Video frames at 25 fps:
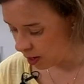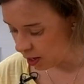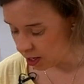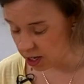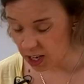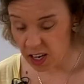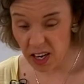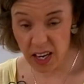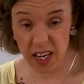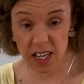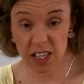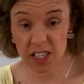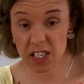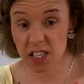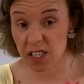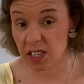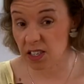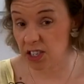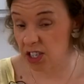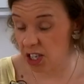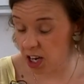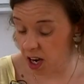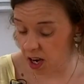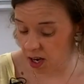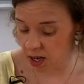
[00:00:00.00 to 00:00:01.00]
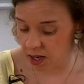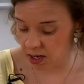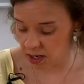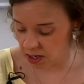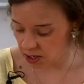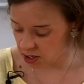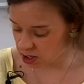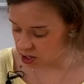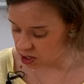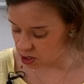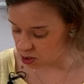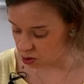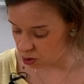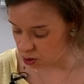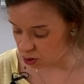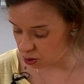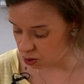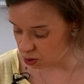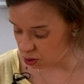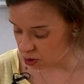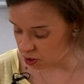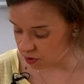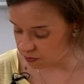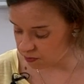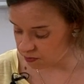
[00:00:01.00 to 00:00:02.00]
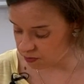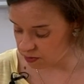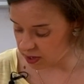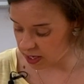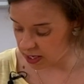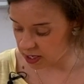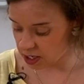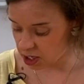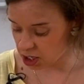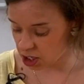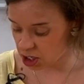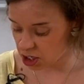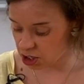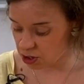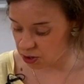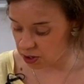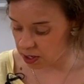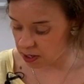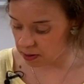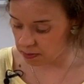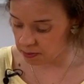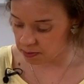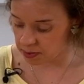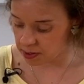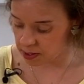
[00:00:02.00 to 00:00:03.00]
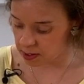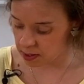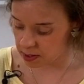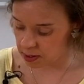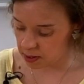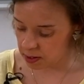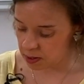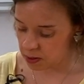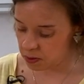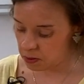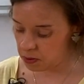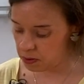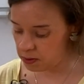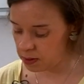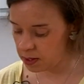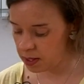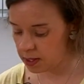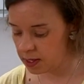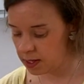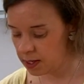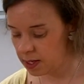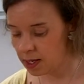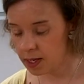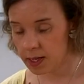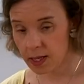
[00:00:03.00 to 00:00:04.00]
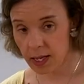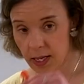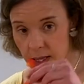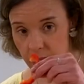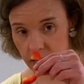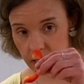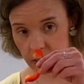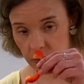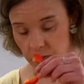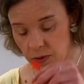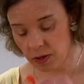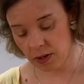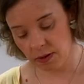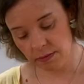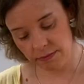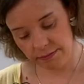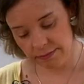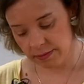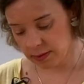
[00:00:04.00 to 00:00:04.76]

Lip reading: Cut it into chunks or into strips, like this one.